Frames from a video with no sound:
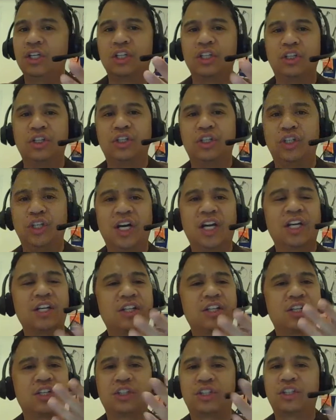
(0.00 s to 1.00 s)
look, you got
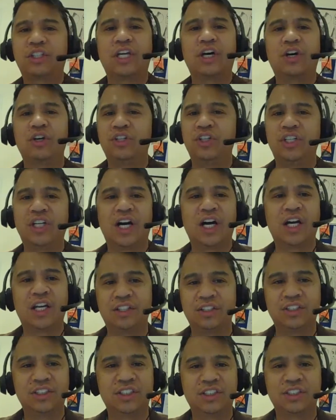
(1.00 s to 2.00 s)
to tell your
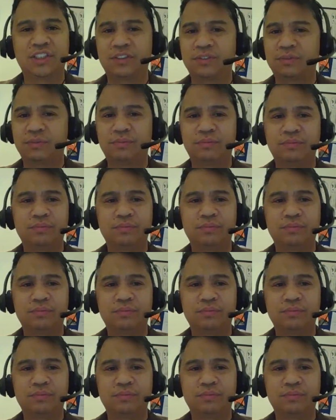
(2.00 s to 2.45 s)
guidance.